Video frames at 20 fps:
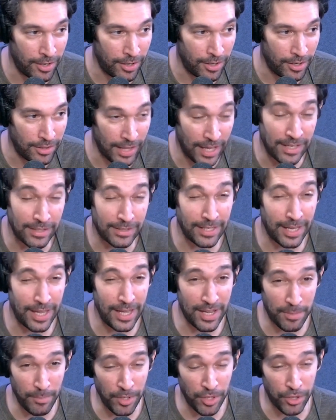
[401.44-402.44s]
Like,
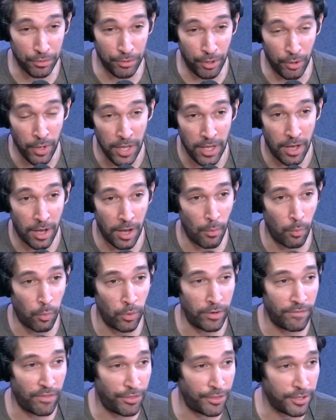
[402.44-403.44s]
take me through.
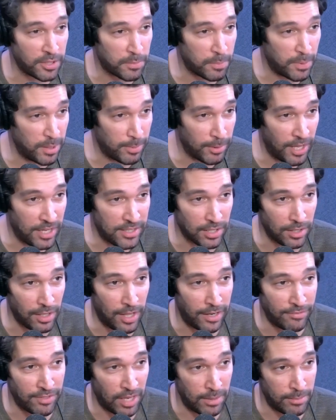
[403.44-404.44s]
One of the things people ask a
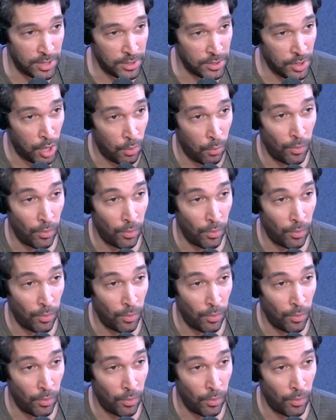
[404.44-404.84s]
lot of times is,